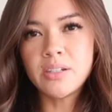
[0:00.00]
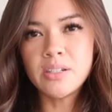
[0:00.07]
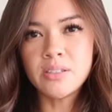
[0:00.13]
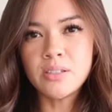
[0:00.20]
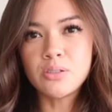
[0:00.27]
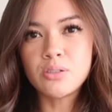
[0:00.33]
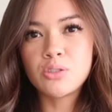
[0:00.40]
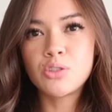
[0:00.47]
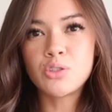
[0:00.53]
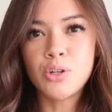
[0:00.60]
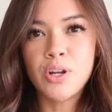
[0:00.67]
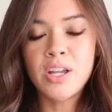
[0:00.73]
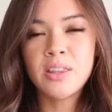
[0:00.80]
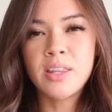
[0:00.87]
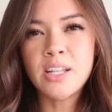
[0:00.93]
isn't
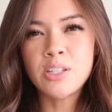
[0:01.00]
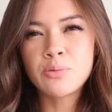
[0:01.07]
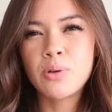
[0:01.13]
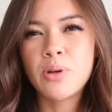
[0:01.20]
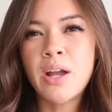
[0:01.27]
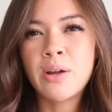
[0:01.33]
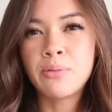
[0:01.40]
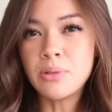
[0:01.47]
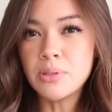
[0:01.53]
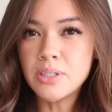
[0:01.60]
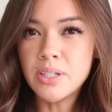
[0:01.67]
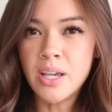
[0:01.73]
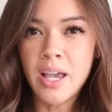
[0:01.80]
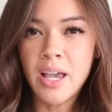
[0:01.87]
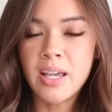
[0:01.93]
straight that's what i
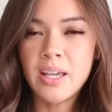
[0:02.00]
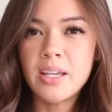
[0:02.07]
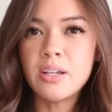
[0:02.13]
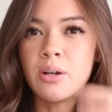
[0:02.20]
really hate